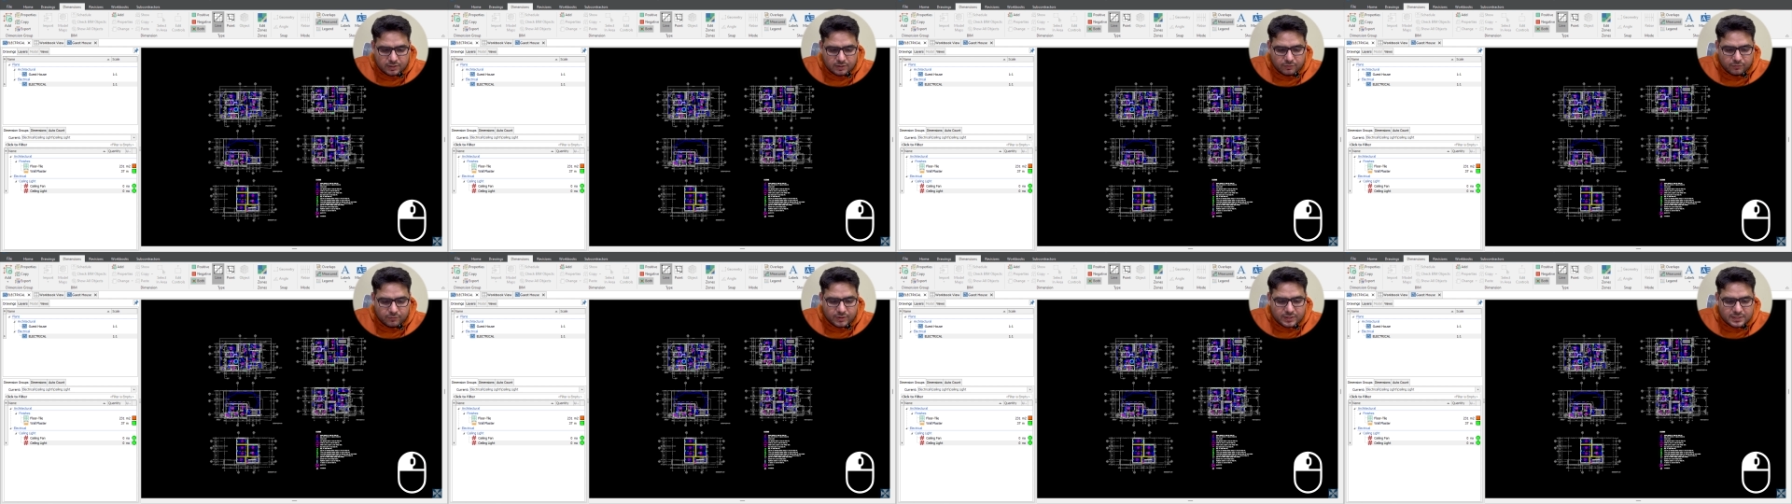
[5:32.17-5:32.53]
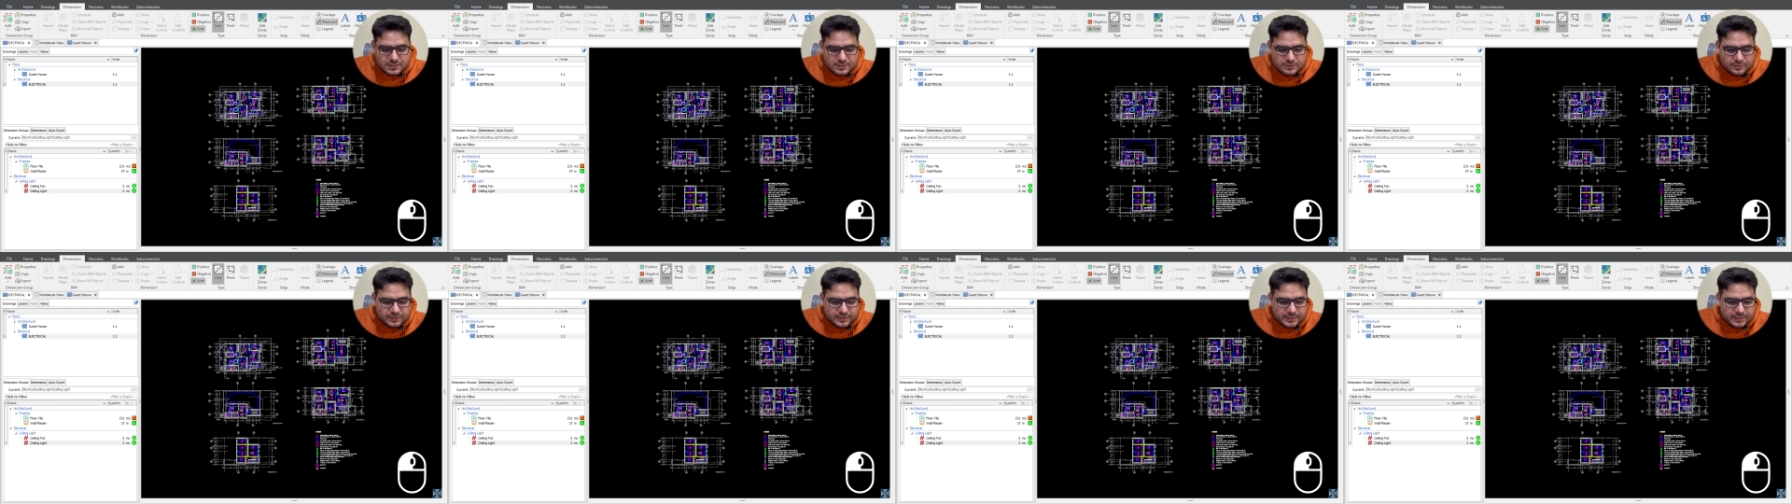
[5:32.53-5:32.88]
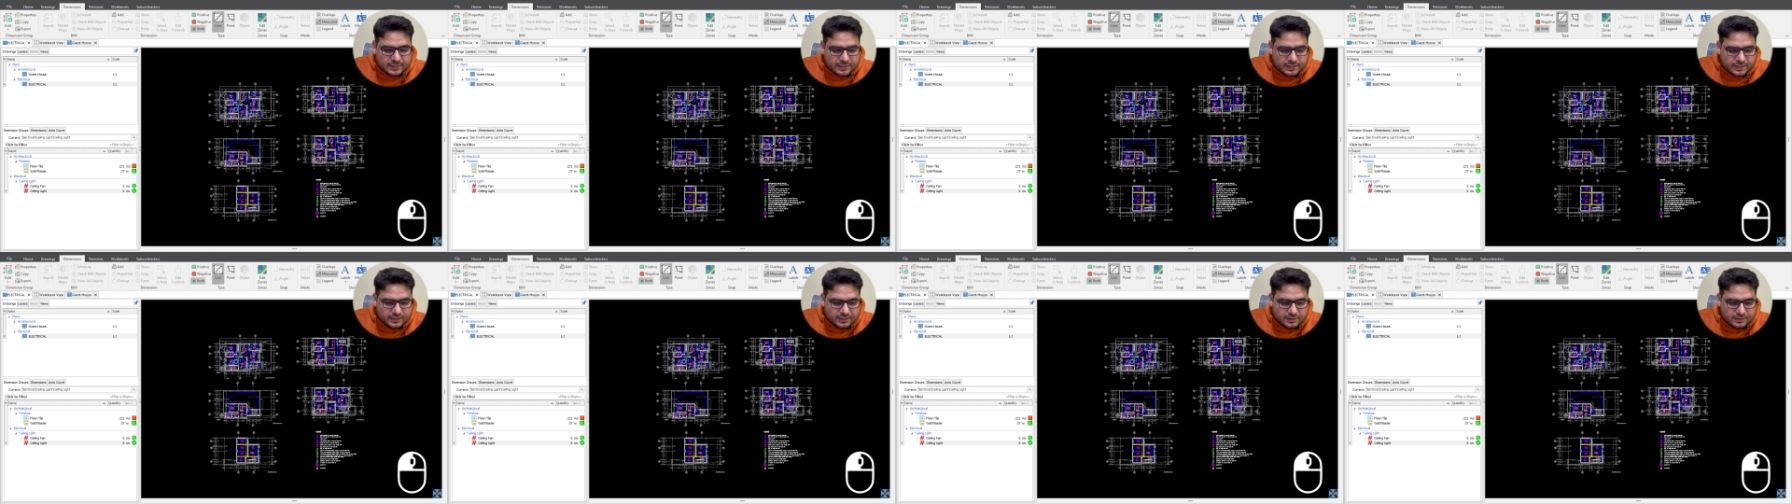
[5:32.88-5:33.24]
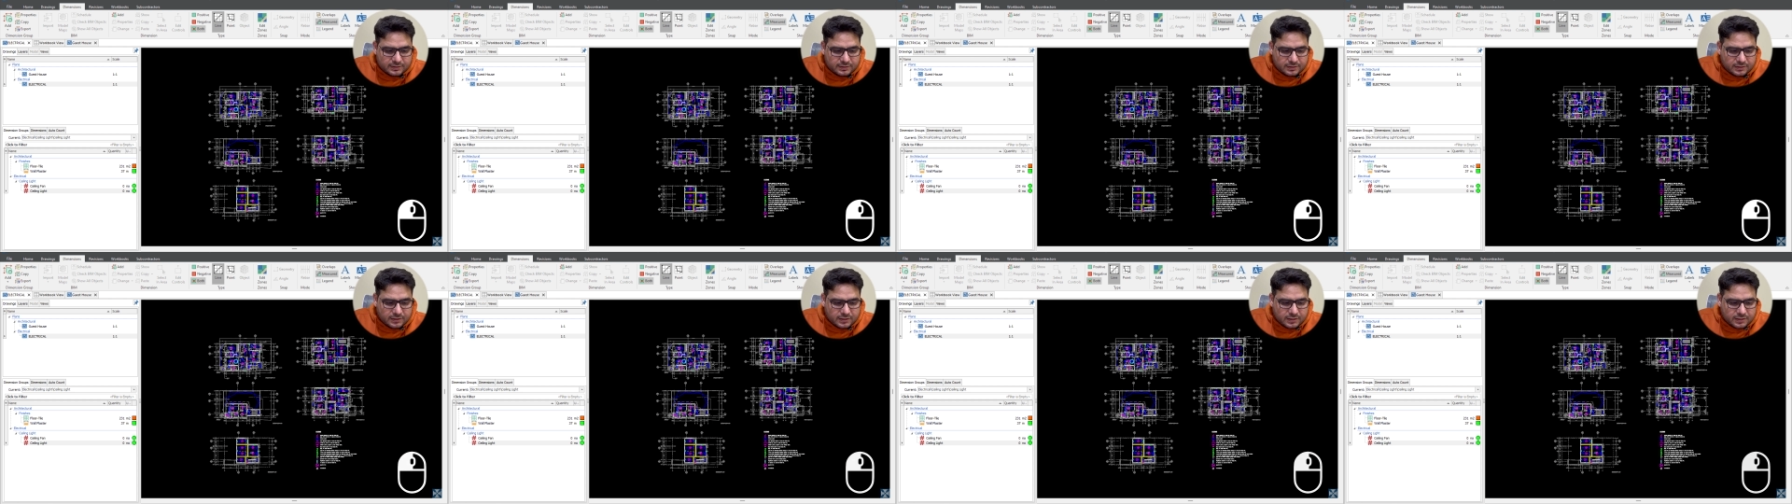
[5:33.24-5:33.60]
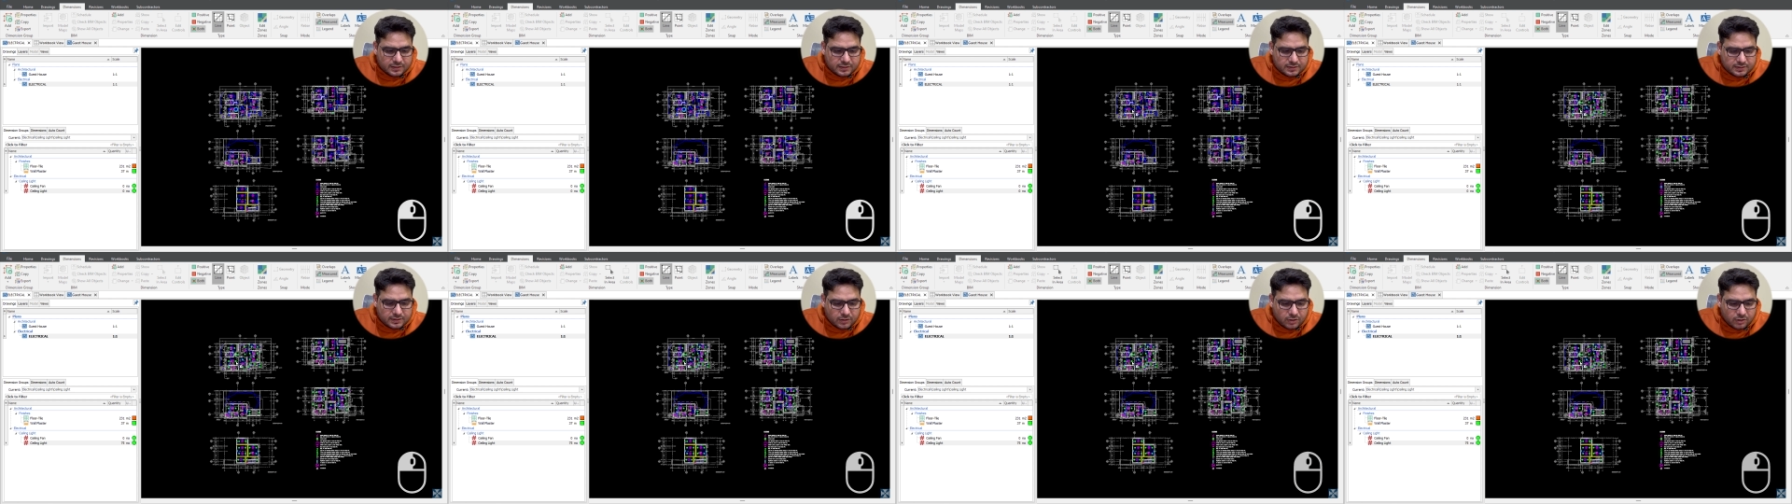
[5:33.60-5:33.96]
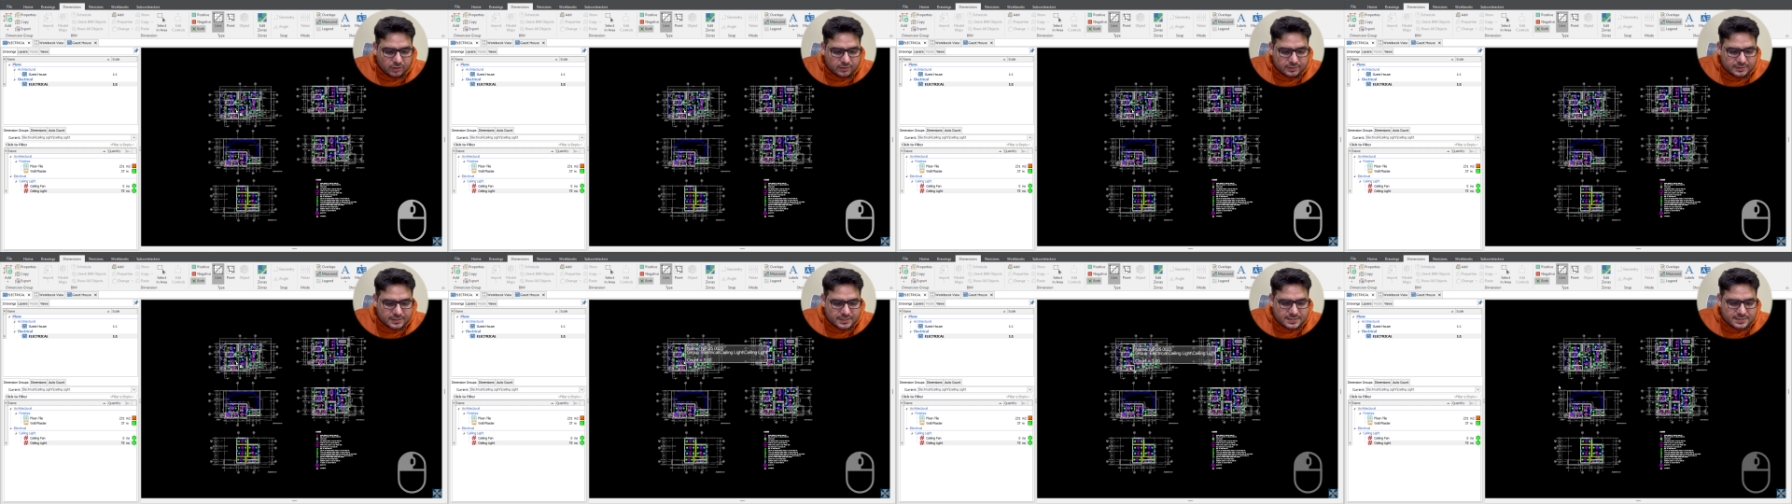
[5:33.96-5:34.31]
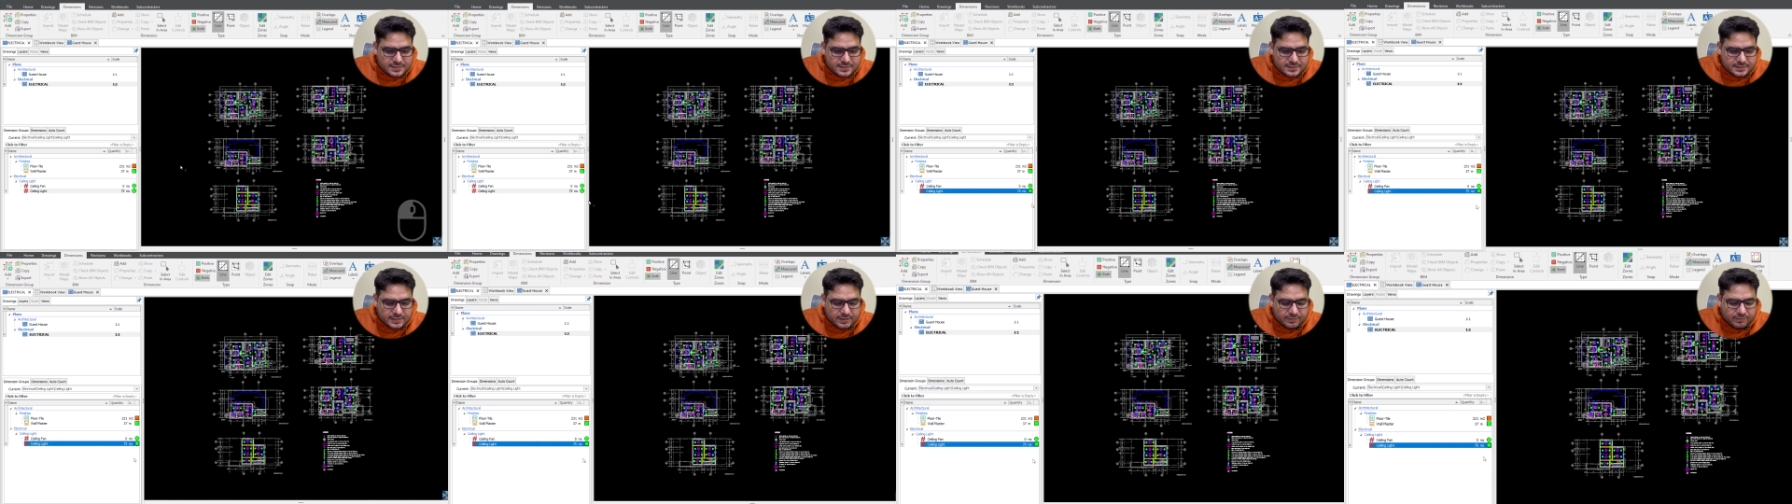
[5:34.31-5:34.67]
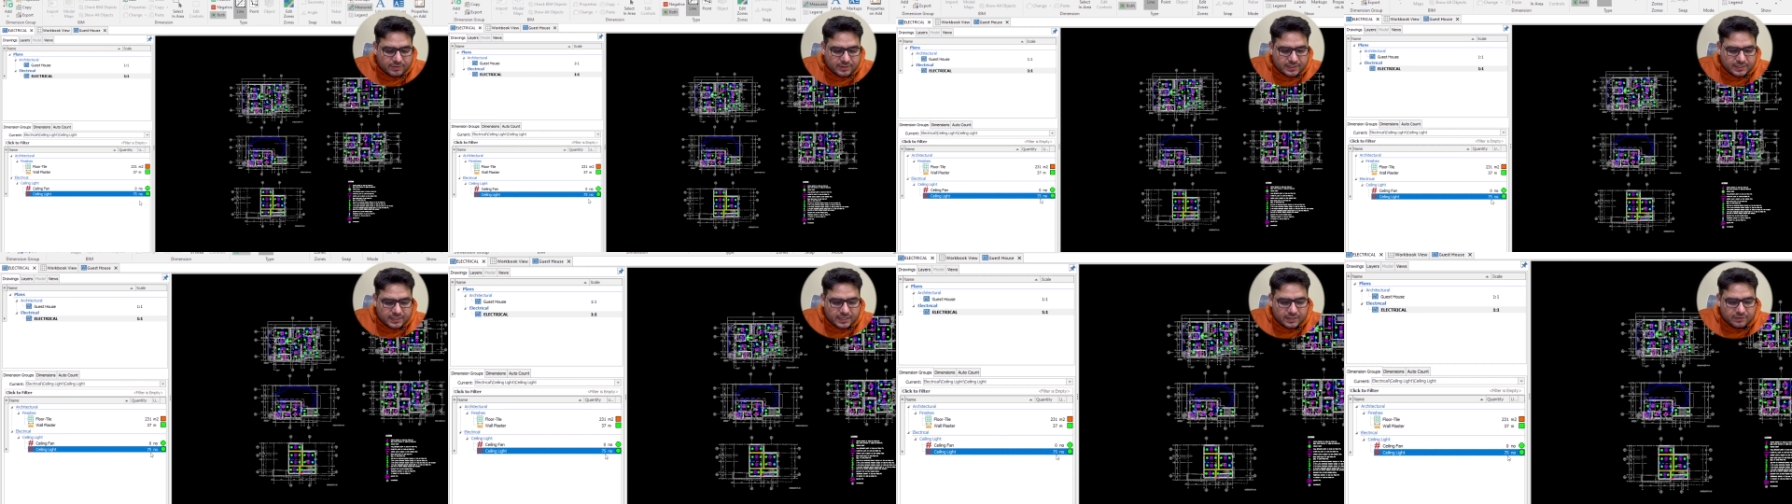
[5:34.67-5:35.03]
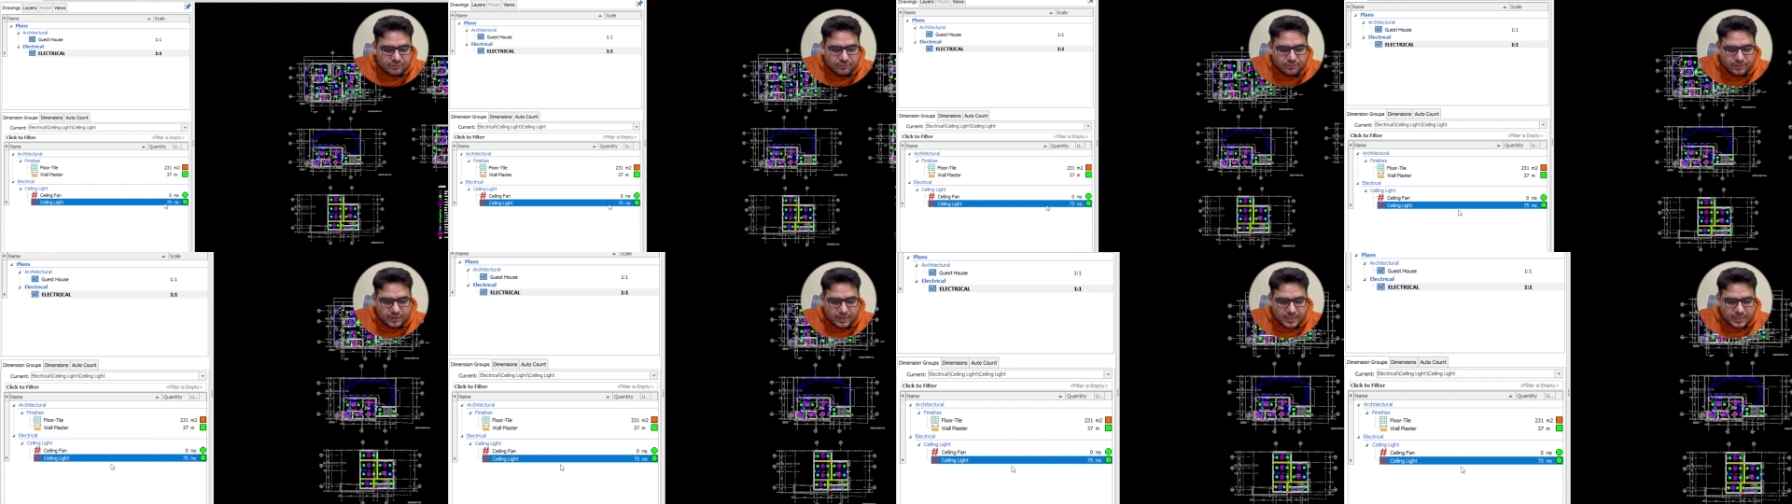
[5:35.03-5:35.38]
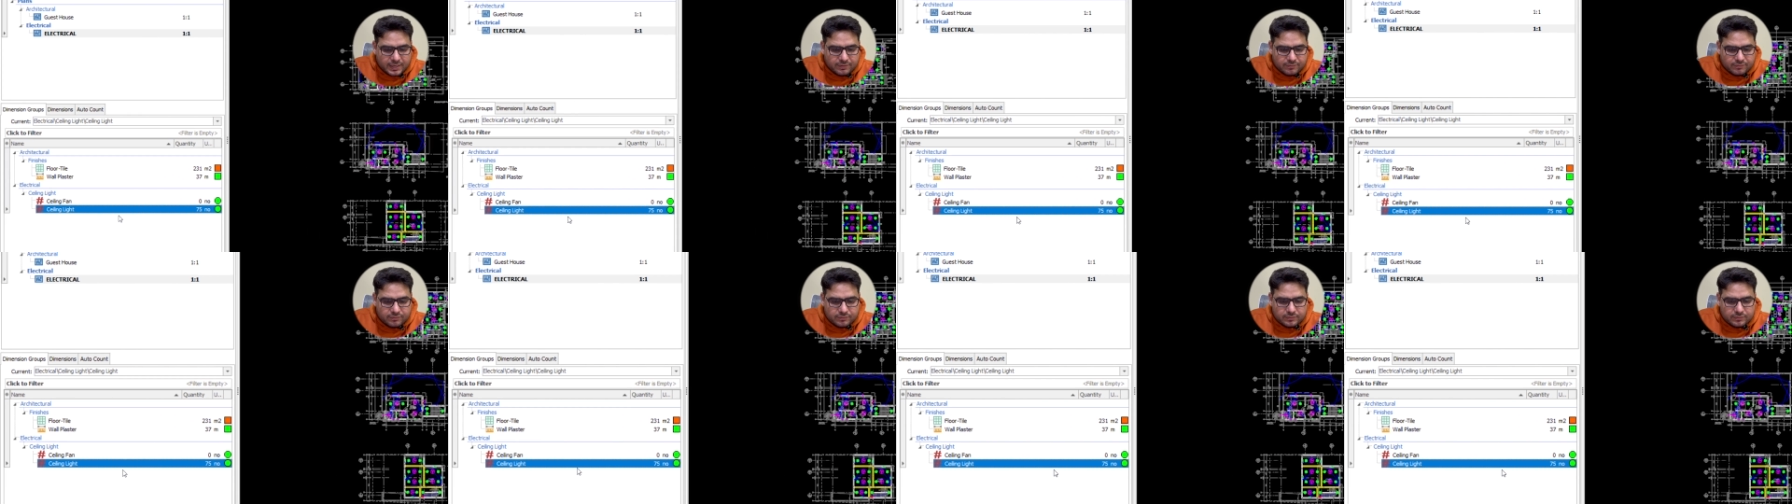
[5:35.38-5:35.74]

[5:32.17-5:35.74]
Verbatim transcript: once we did it this 75